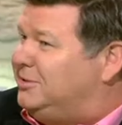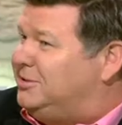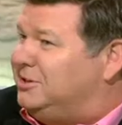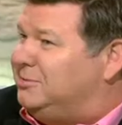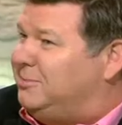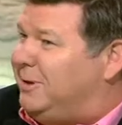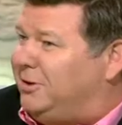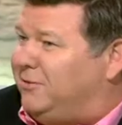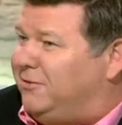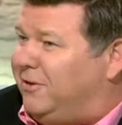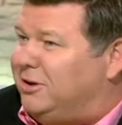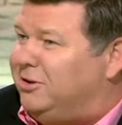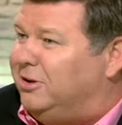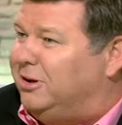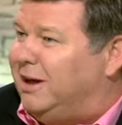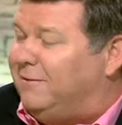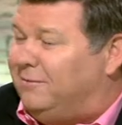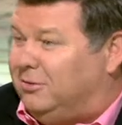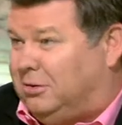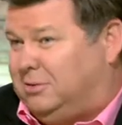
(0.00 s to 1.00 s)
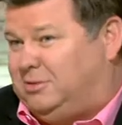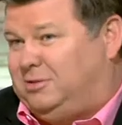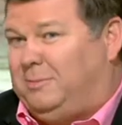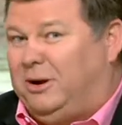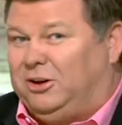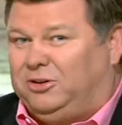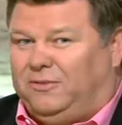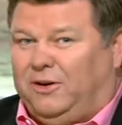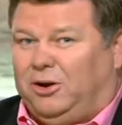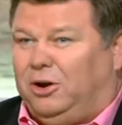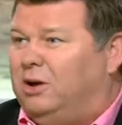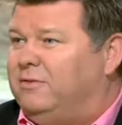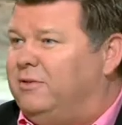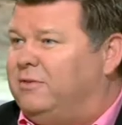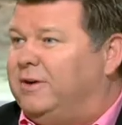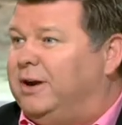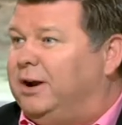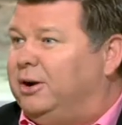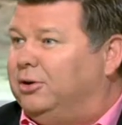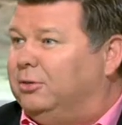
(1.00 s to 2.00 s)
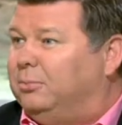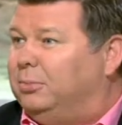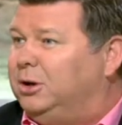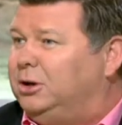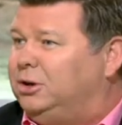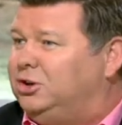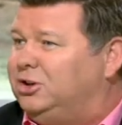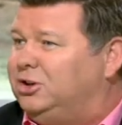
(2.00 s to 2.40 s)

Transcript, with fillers: as much fun you'll have. It's as much fun I've ever had on a beach.